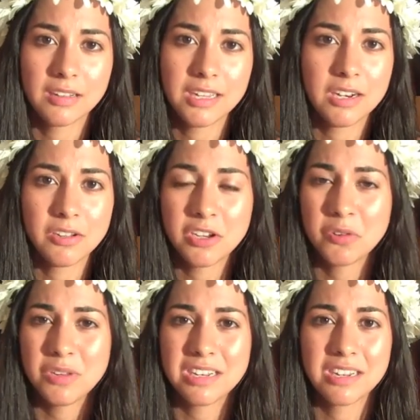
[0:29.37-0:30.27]
You know, you
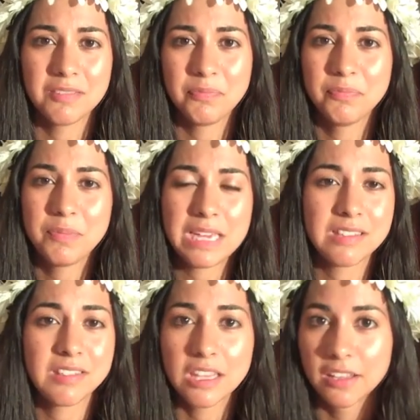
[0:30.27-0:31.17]
don't need to be
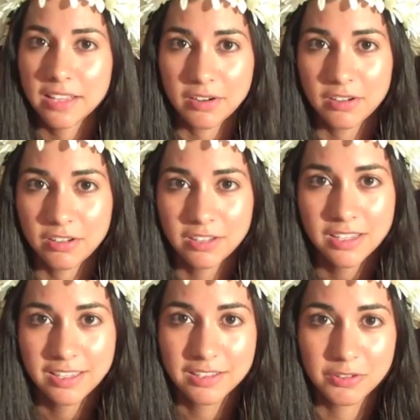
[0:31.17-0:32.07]
skilled at all
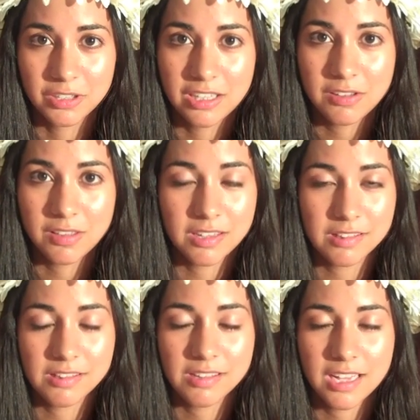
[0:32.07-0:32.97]
to really do
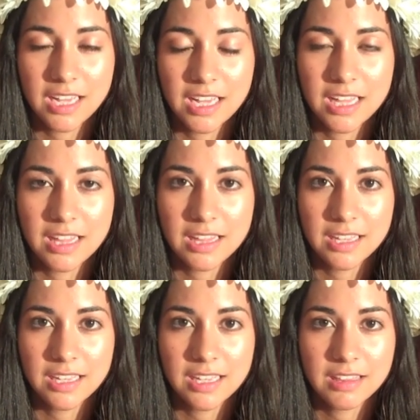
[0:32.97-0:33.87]
this, and
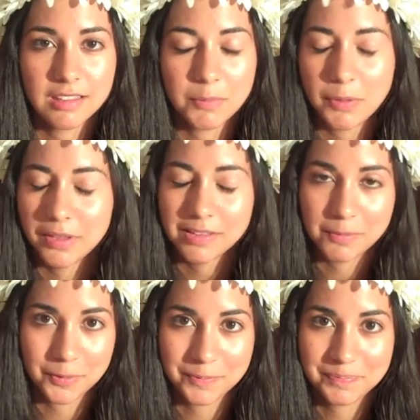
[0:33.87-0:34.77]
it's going to be really simple.